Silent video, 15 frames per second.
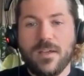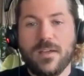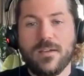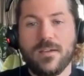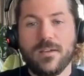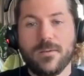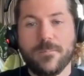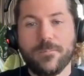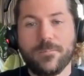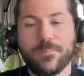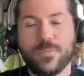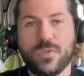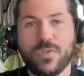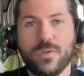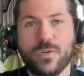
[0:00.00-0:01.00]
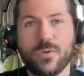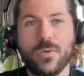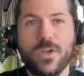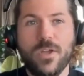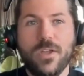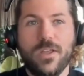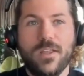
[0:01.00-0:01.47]

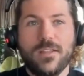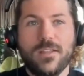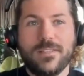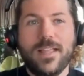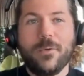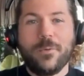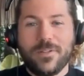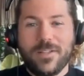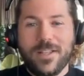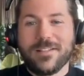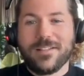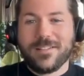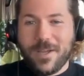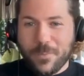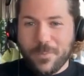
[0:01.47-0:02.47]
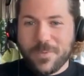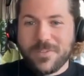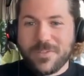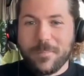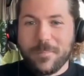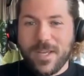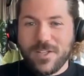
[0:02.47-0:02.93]
So that
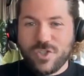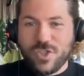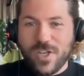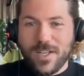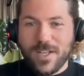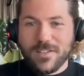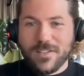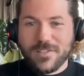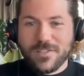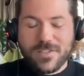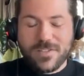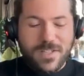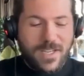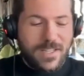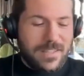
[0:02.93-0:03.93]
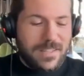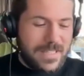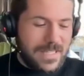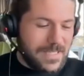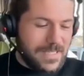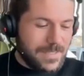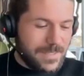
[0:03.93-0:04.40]
was the main challenge. I
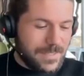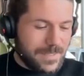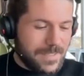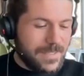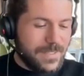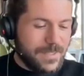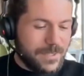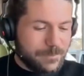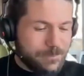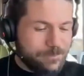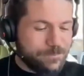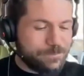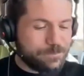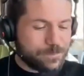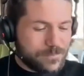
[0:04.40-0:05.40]
think the